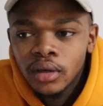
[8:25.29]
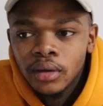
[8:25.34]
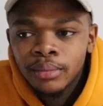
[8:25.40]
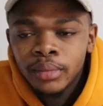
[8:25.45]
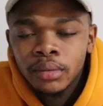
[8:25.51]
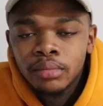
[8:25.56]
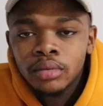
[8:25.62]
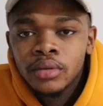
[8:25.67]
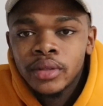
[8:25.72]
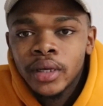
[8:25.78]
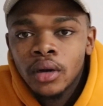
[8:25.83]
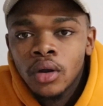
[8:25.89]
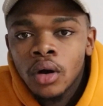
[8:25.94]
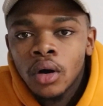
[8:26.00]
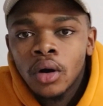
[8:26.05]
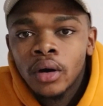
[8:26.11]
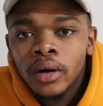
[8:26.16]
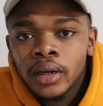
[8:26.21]
people that
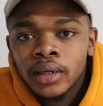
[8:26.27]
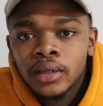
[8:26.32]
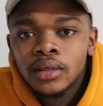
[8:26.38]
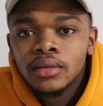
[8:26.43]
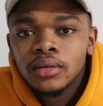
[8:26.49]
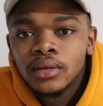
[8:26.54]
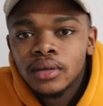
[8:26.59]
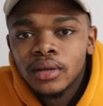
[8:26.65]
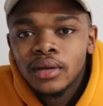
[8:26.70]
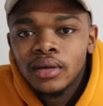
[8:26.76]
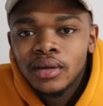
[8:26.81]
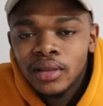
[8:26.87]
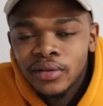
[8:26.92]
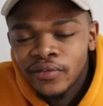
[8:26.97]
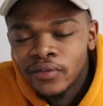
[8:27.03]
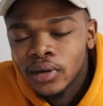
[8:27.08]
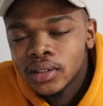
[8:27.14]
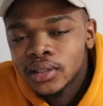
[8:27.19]
hog the
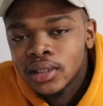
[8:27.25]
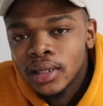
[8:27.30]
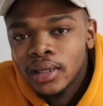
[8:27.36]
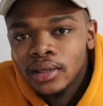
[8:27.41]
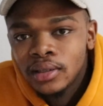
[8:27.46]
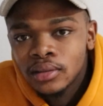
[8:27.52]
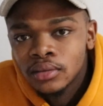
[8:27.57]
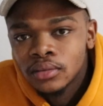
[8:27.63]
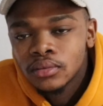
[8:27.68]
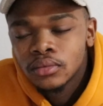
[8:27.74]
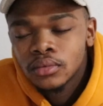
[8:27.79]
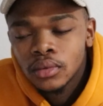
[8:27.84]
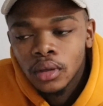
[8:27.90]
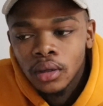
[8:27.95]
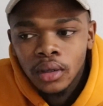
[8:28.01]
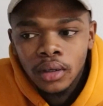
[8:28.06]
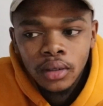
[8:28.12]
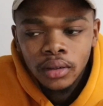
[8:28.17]
fast lane,
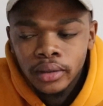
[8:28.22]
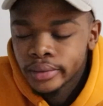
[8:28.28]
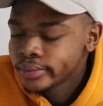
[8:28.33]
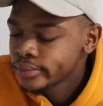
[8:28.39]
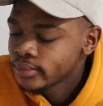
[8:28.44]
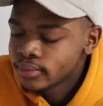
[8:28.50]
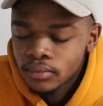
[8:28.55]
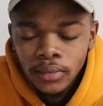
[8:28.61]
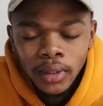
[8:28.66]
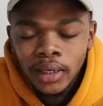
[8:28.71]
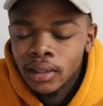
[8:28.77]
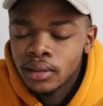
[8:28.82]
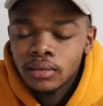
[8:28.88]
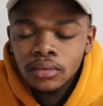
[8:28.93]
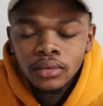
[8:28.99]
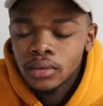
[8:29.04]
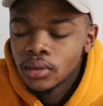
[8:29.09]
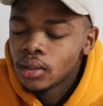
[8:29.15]
uh, I,
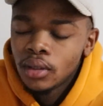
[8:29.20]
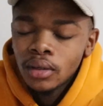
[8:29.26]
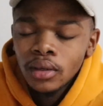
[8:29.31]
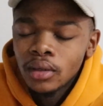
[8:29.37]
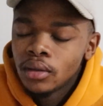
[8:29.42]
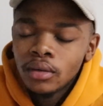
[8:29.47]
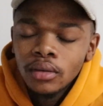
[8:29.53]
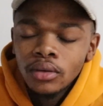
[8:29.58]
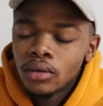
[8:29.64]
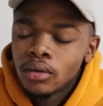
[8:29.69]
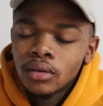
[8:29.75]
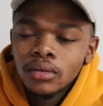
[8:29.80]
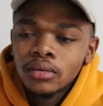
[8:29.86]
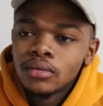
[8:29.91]
yo,